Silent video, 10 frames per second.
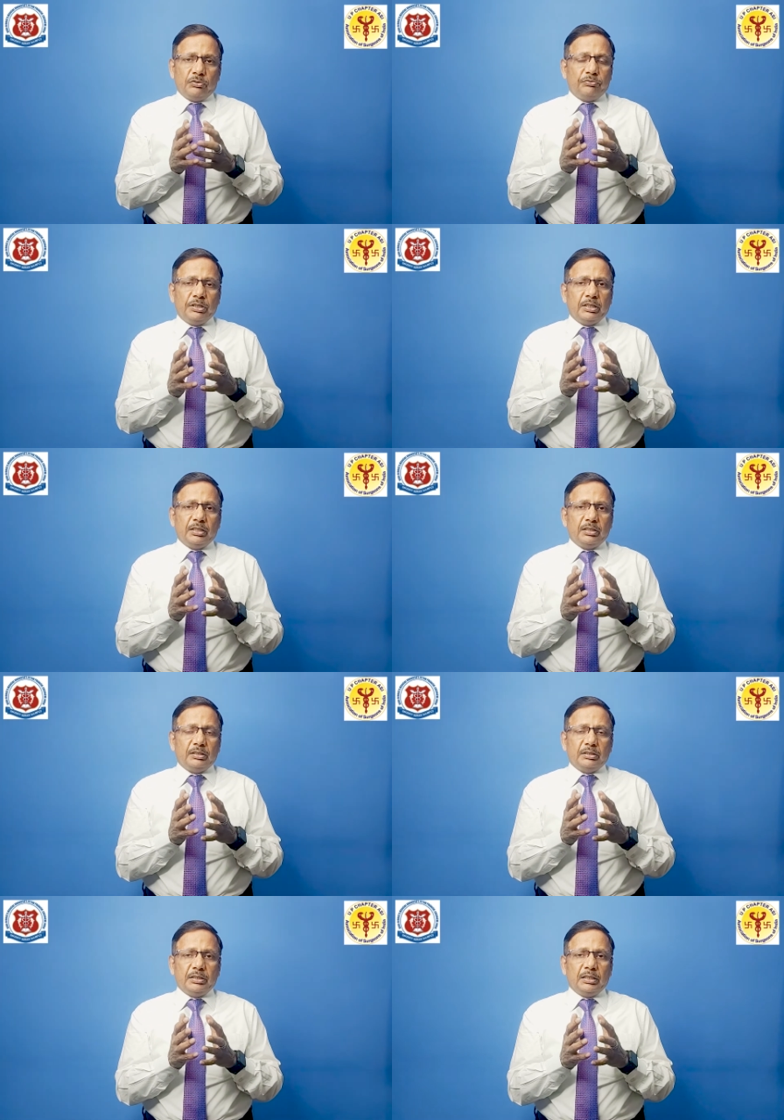
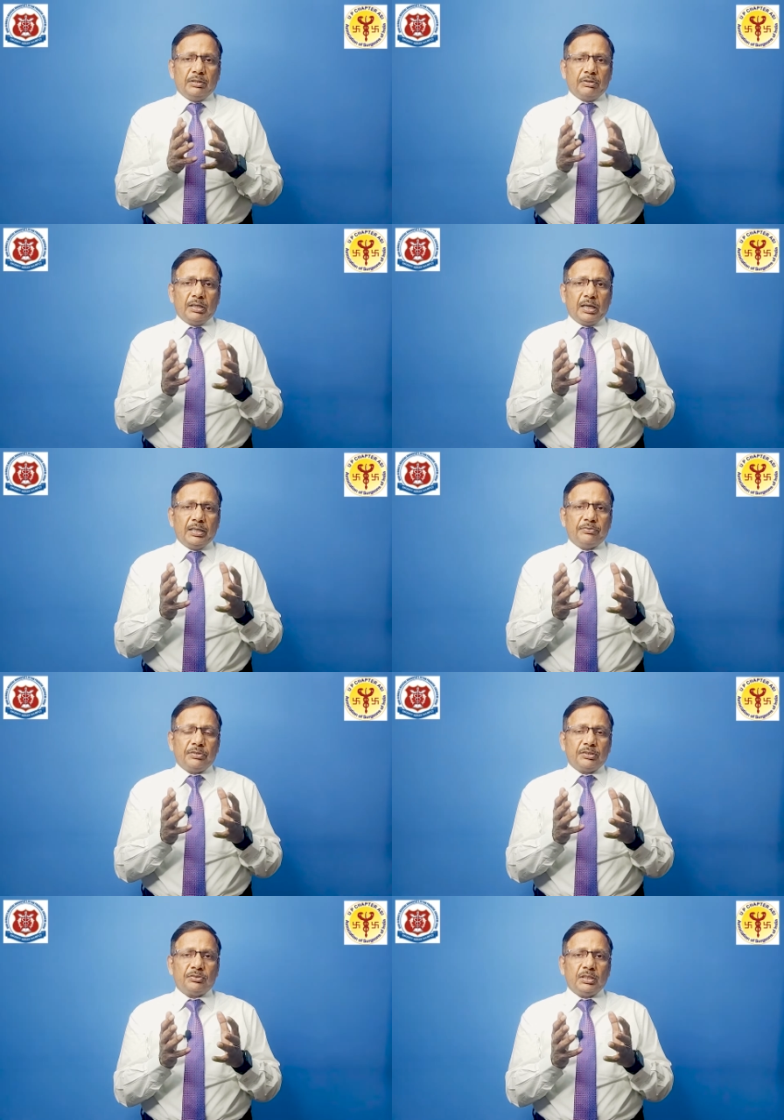We in our life
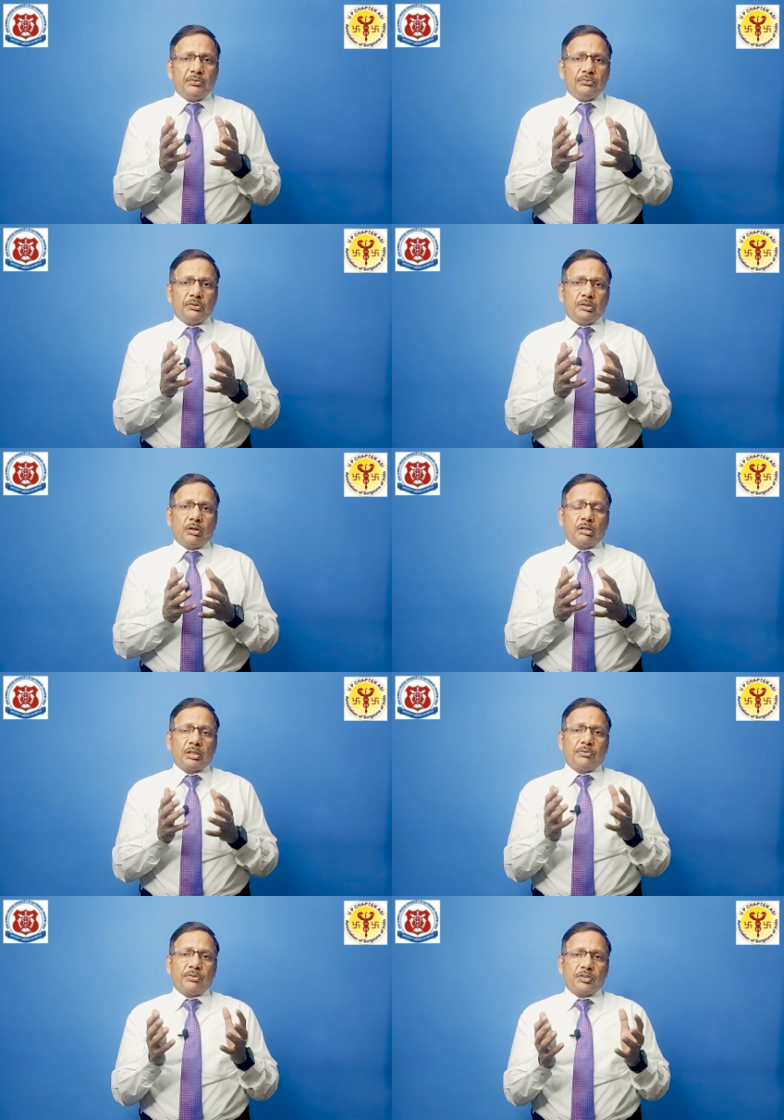receive
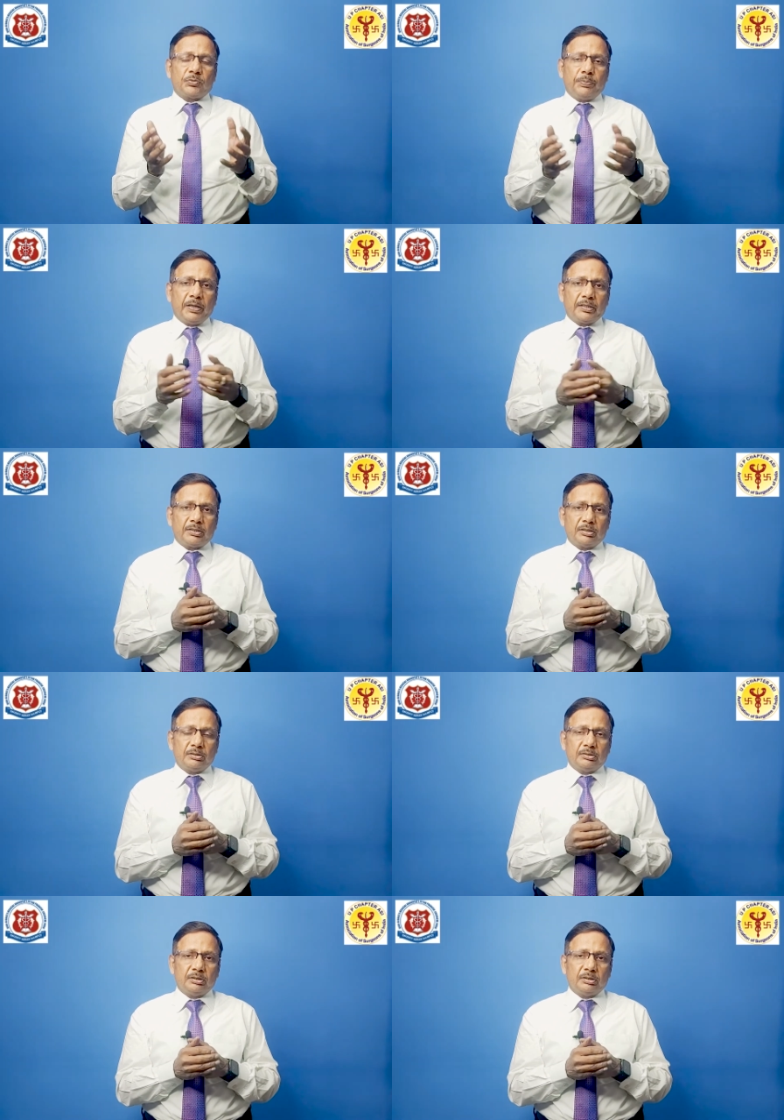lot of respect,